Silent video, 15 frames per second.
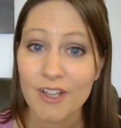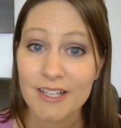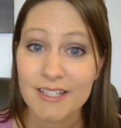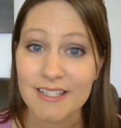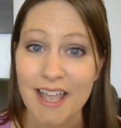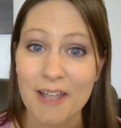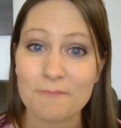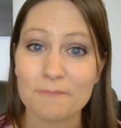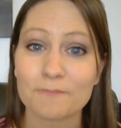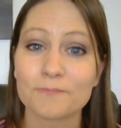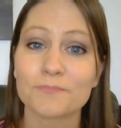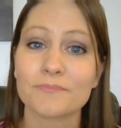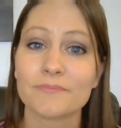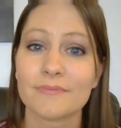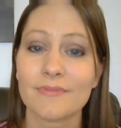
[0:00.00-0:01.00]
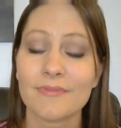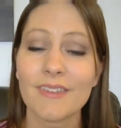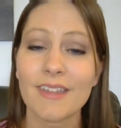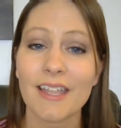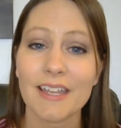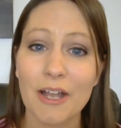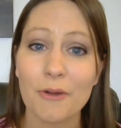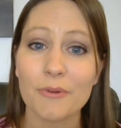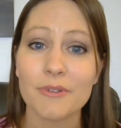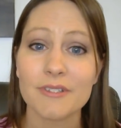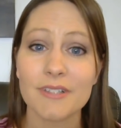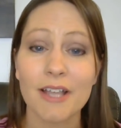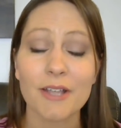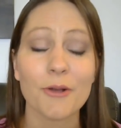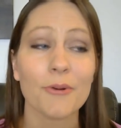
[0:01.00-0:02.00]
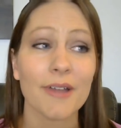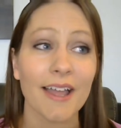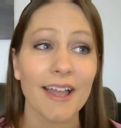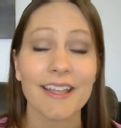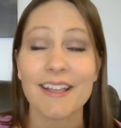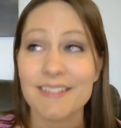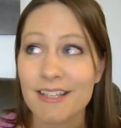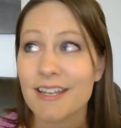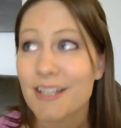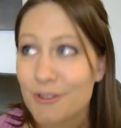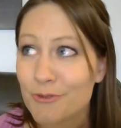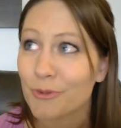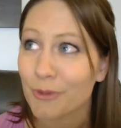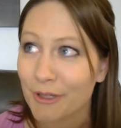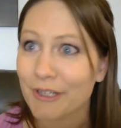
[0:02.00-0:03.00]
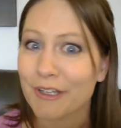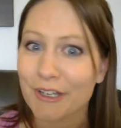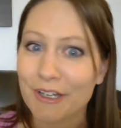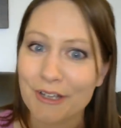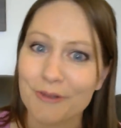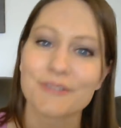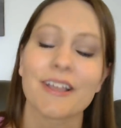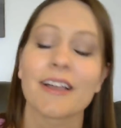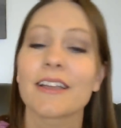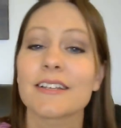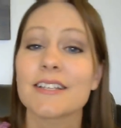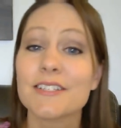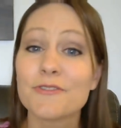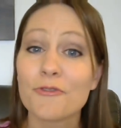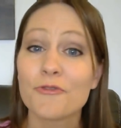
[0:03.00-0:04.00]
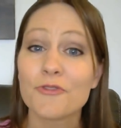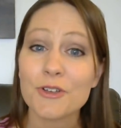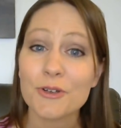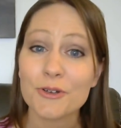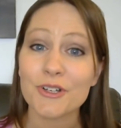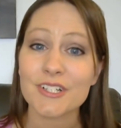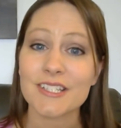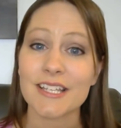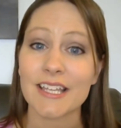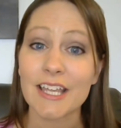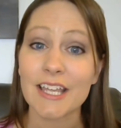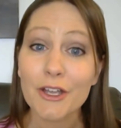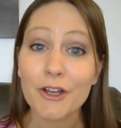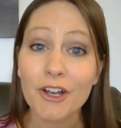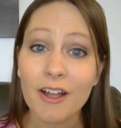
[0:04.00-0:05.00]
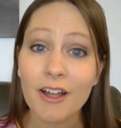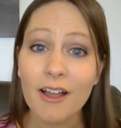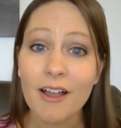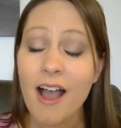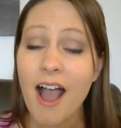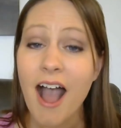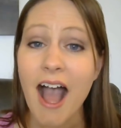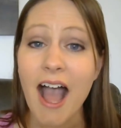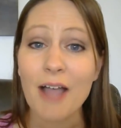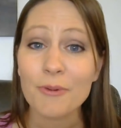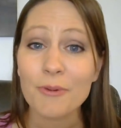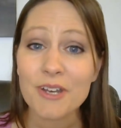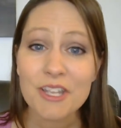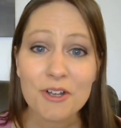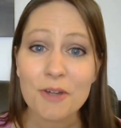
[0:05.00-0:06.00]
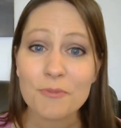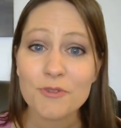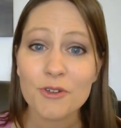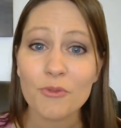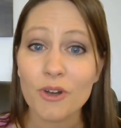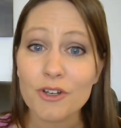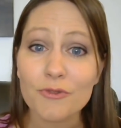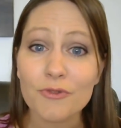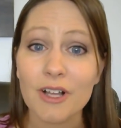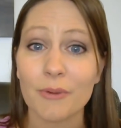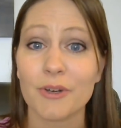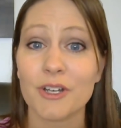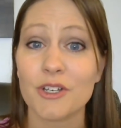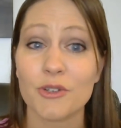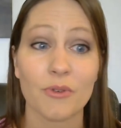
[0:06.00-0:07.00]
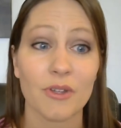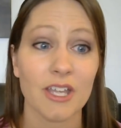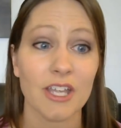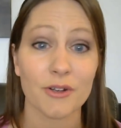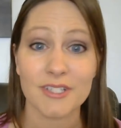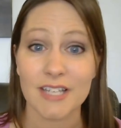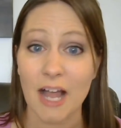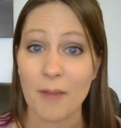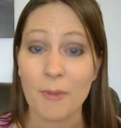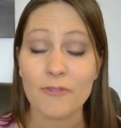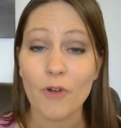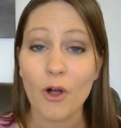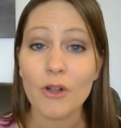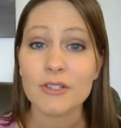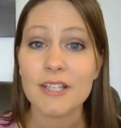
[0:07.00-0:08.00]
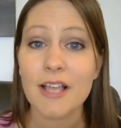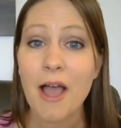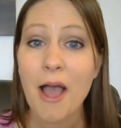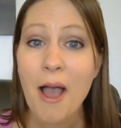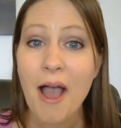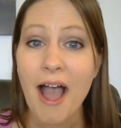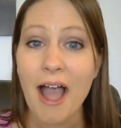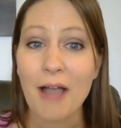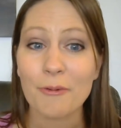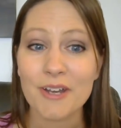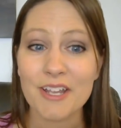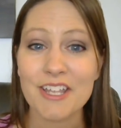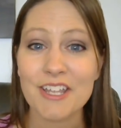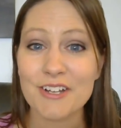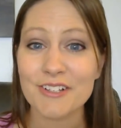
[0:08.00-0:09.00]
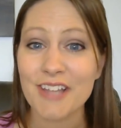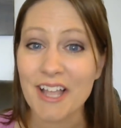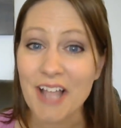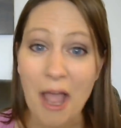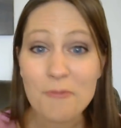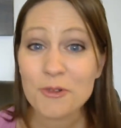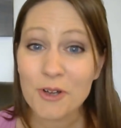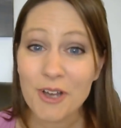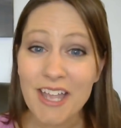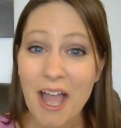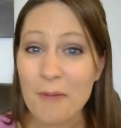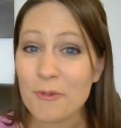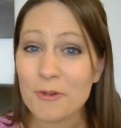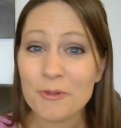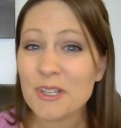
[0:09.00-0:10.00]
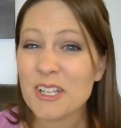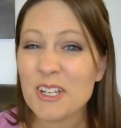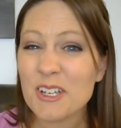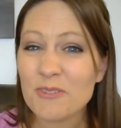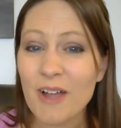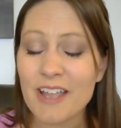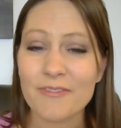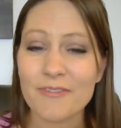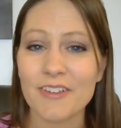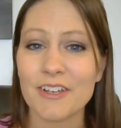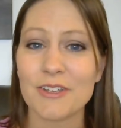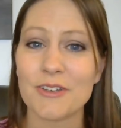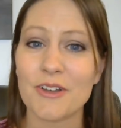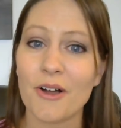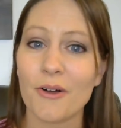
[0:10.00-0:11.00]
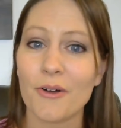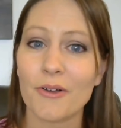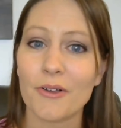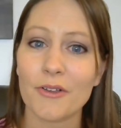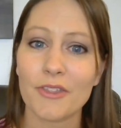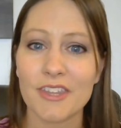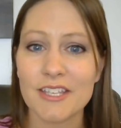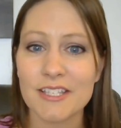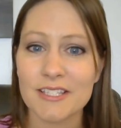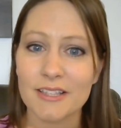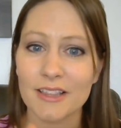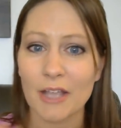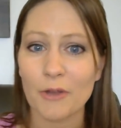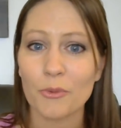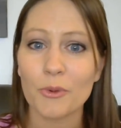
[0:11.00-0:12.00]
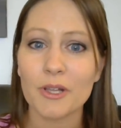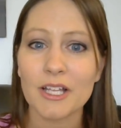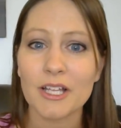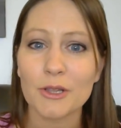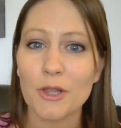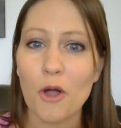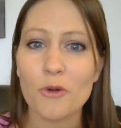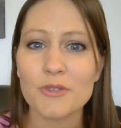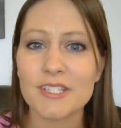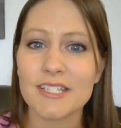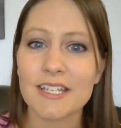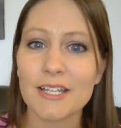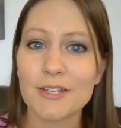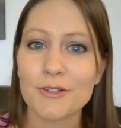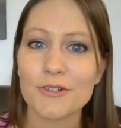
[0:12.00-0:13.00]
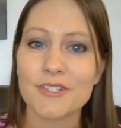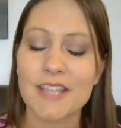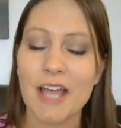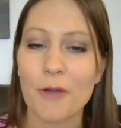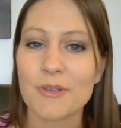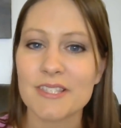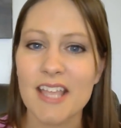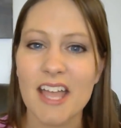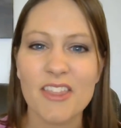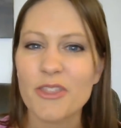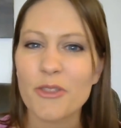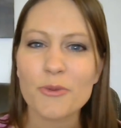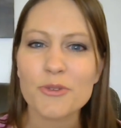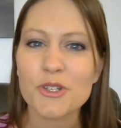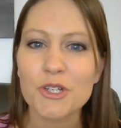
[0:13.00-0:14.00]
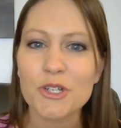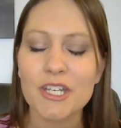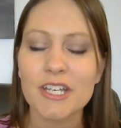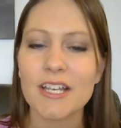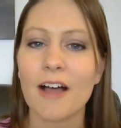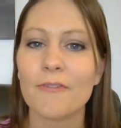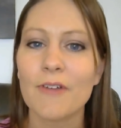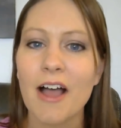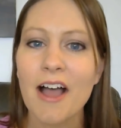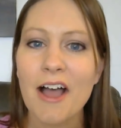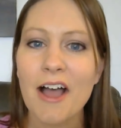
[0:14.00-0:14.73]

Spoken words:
fix it. I was like, okay, I guess that is really good news. Like, it doesn't feel good to hear. I want to hear I'm doing wonderful. I want to do it here. It's not my fault. I want to hear like, I'm great. I'm a really good wife. And you know, these like really low standards that we set, those are good enough,